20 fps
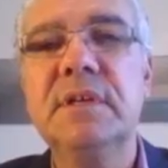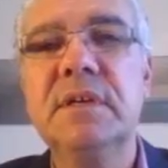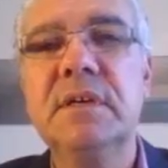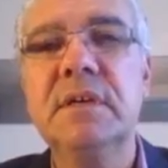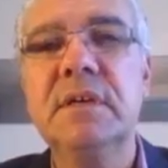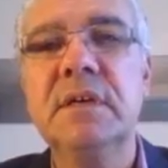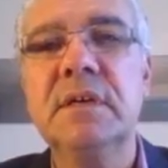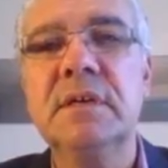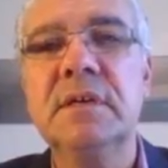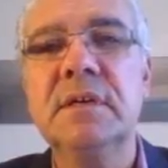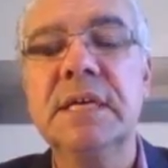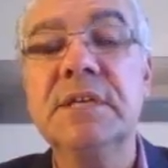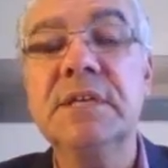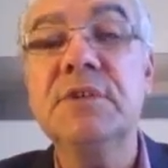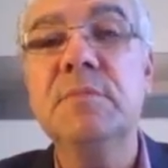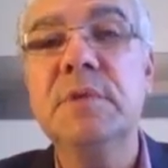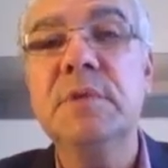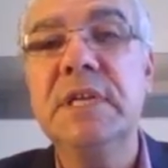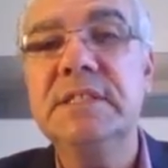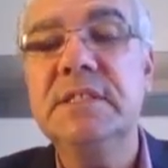
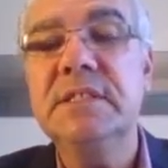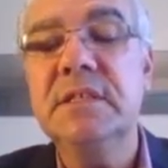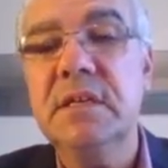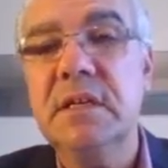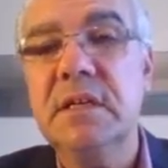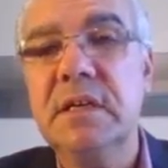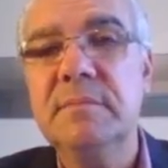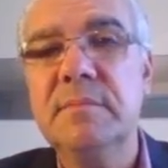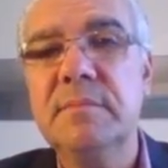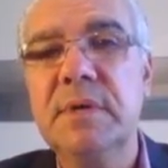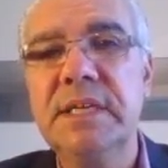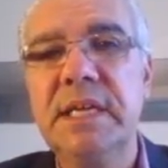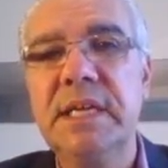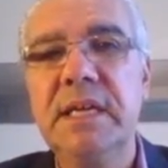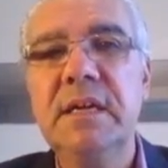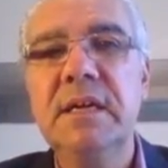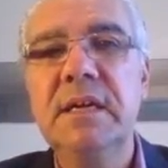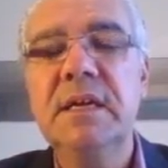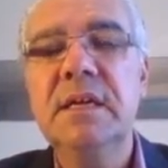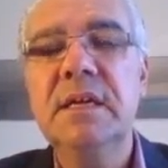accumulated a lot of money,
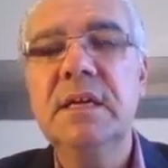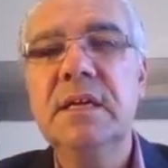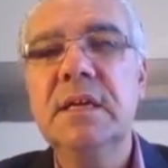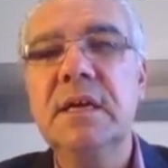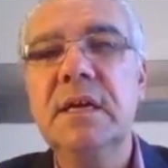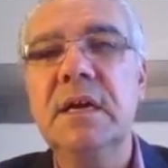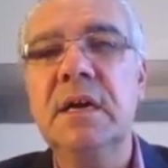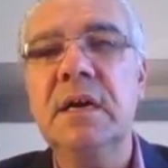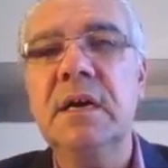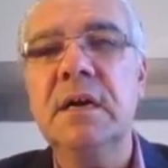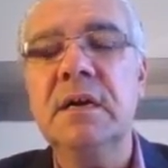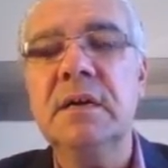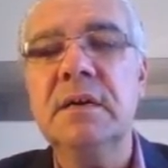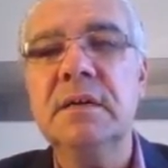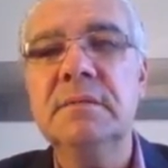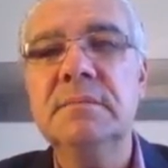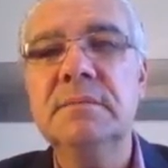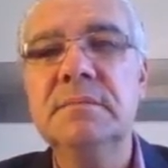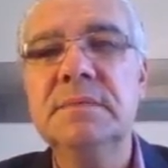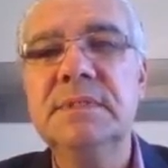
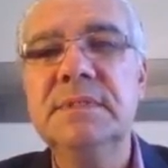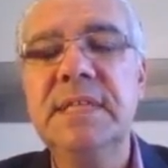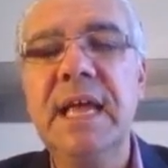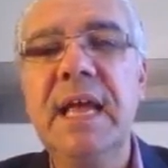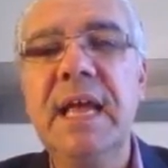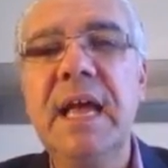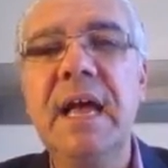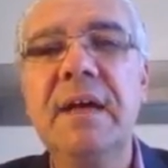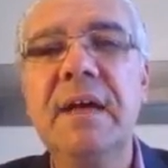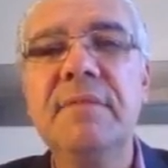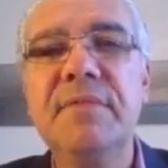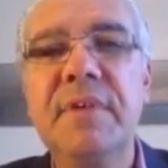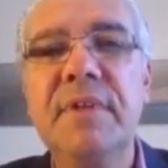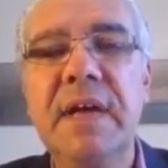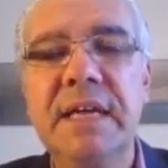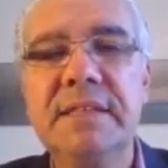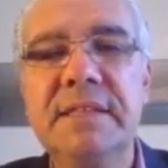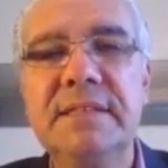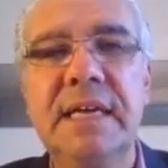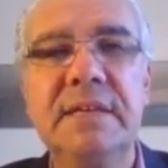they have
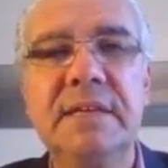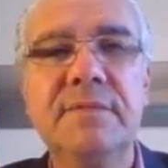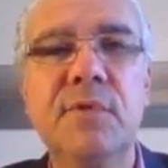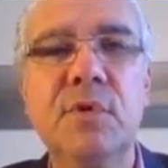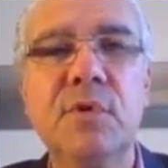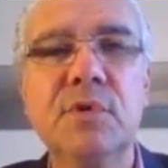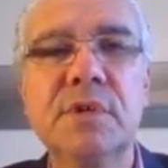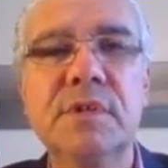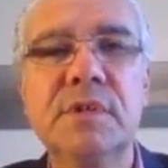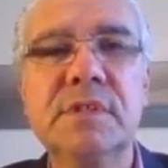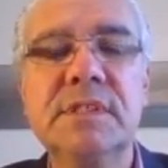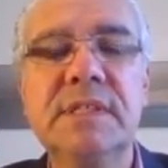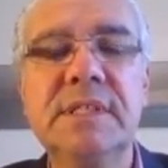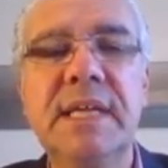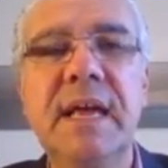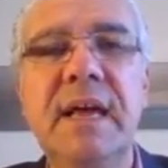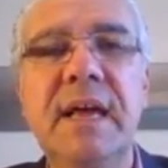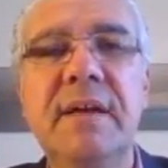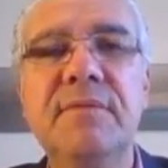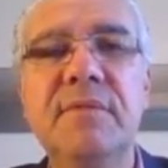had that focus. They
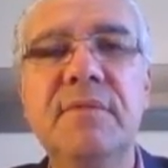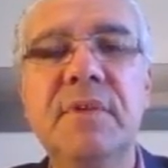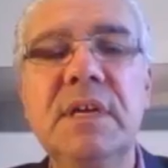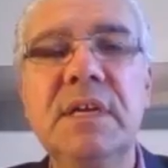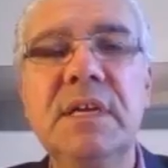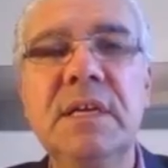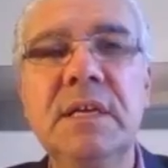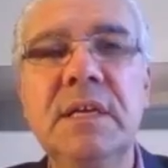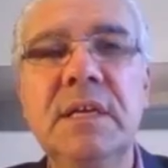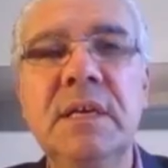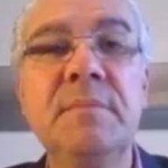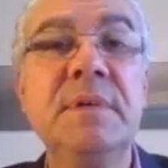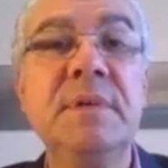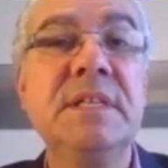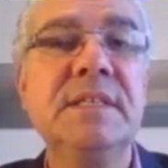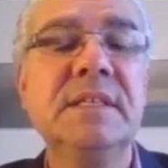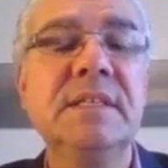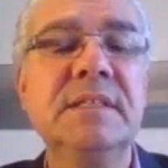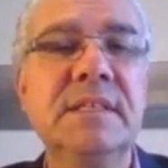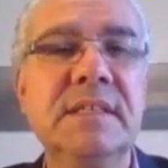have
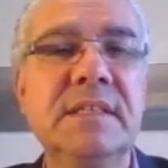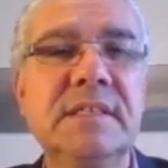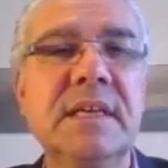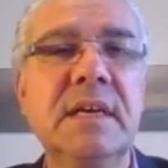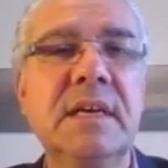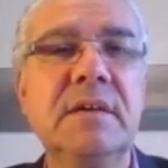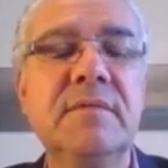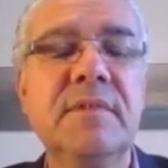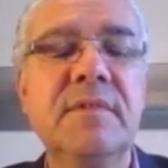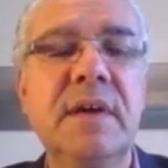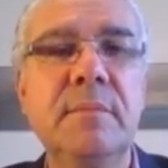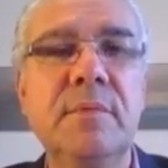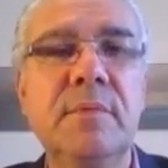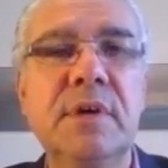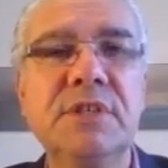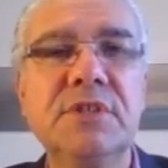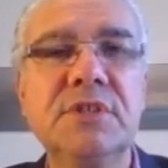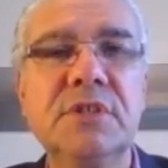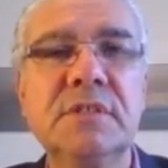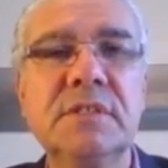emitted this kind of
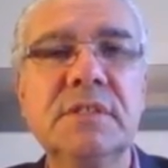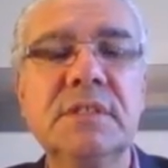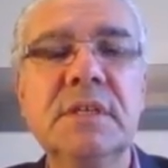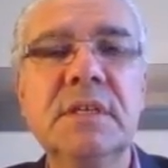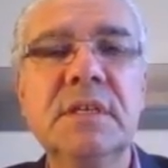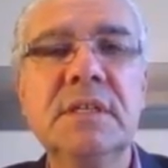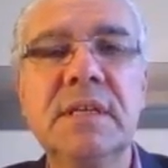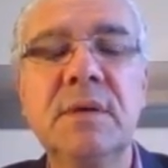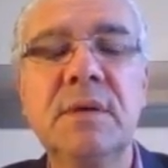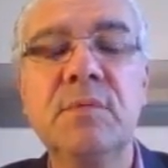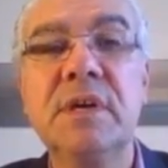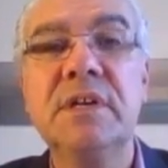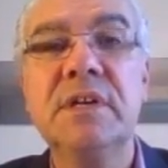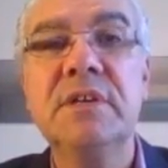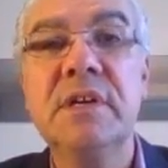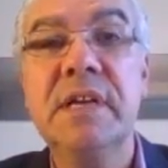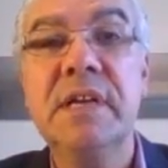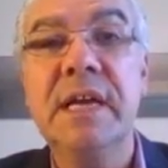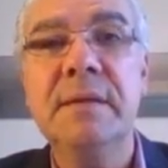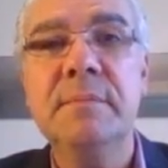vibrations that were in
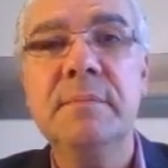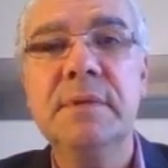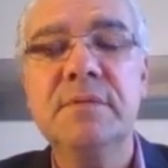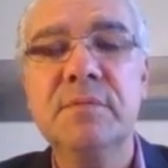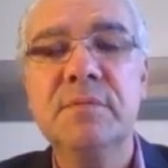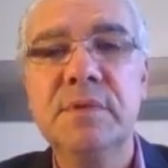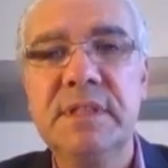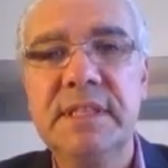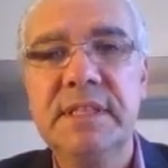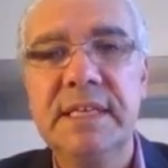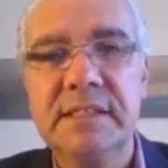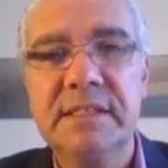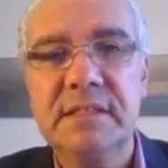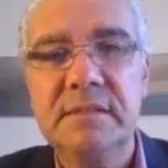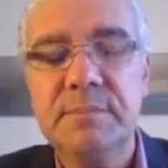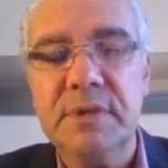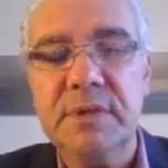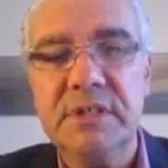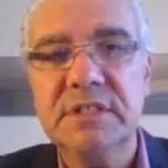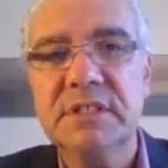alignment with
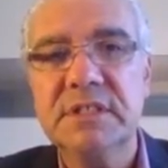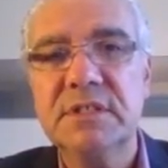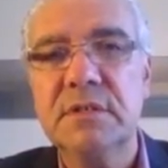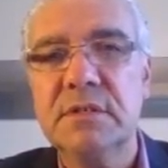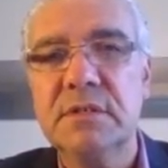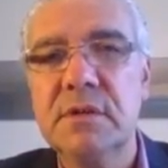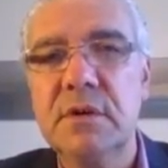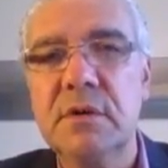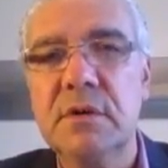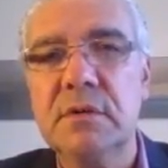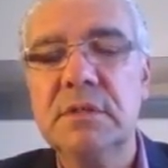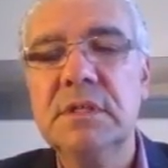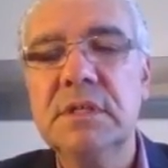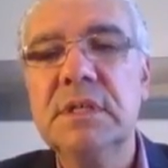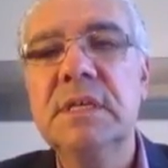that particular goal.